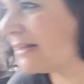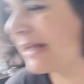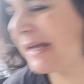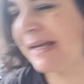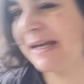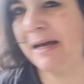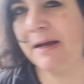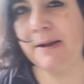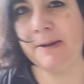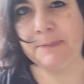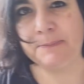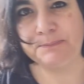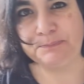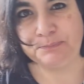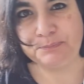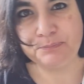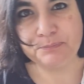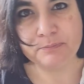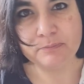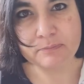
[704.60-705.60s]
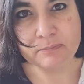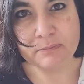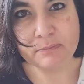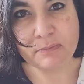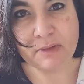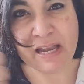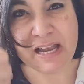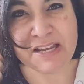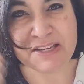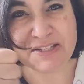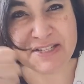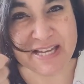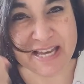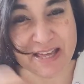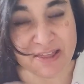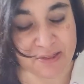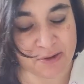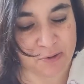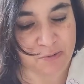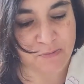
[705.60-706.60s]
like a
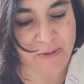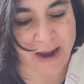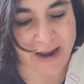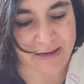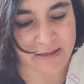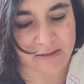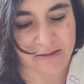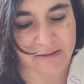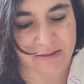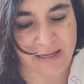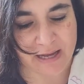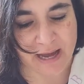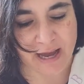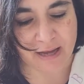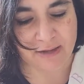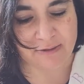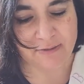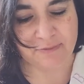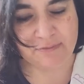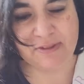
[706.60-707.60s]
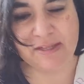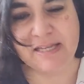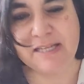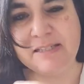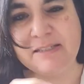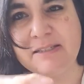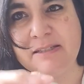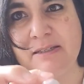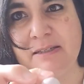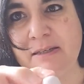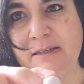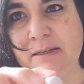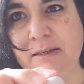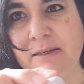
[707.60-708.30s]
teether rattle out of these.